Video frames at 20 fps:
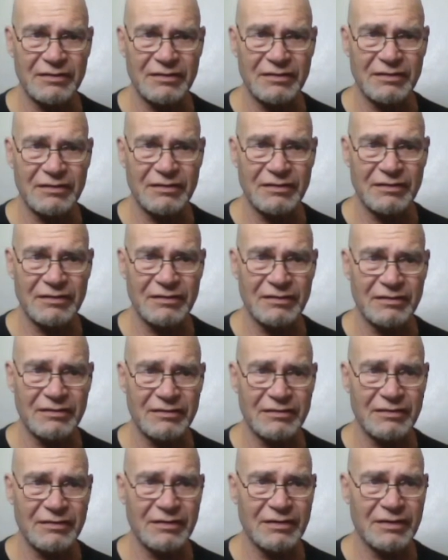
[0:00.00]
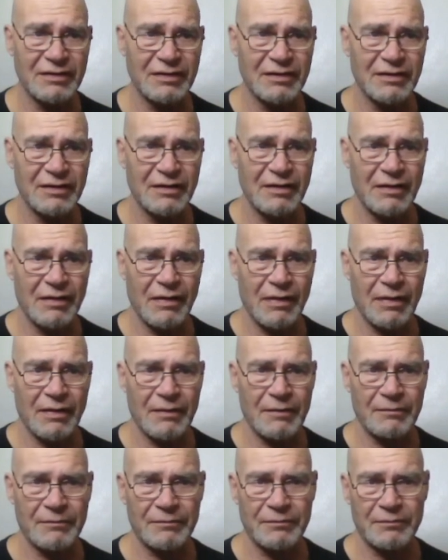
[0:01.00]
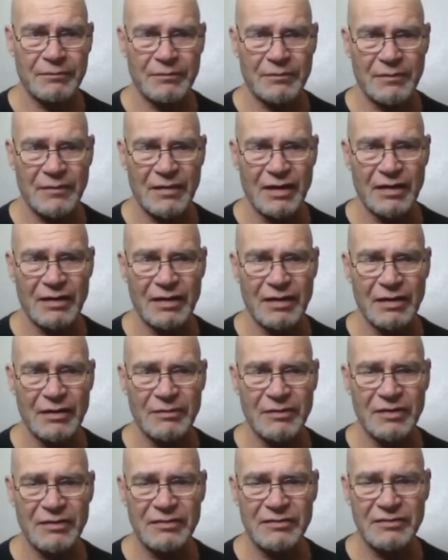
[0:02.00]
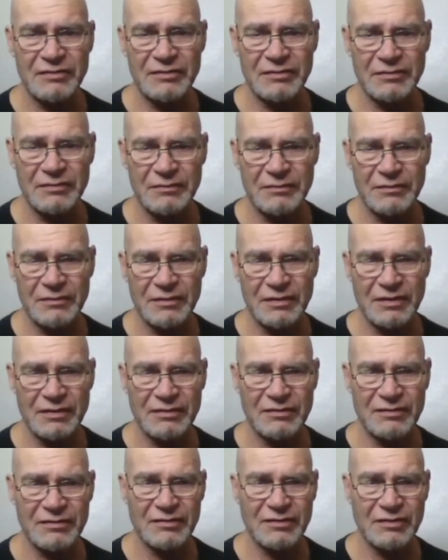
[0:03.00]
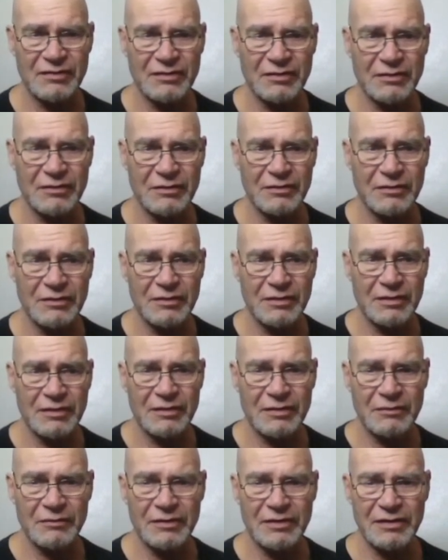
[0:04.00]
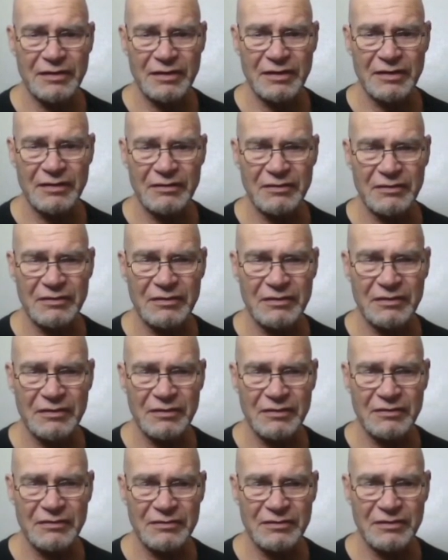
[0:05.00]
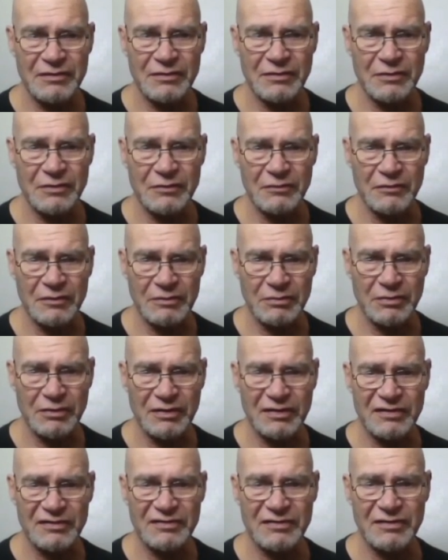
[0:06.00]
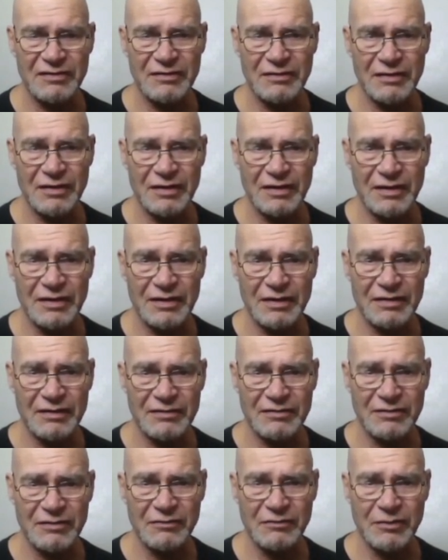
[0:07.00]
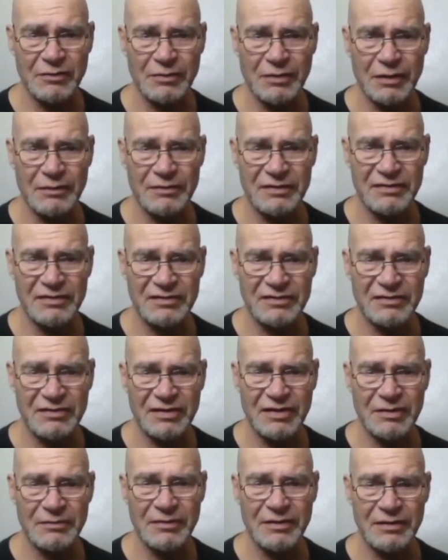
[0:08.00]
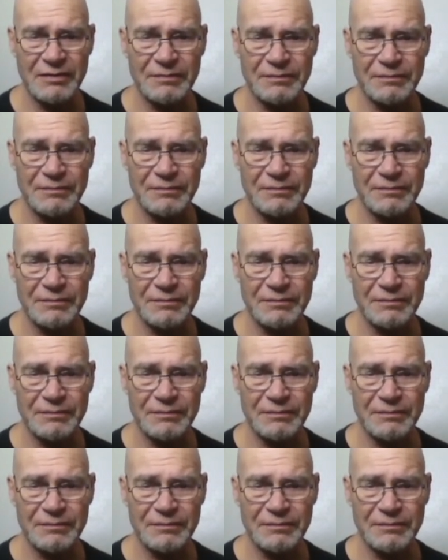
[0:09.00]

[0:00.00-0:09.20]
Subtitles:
is an image, and so we can either use it or replace it, and so we'll probably just keep it.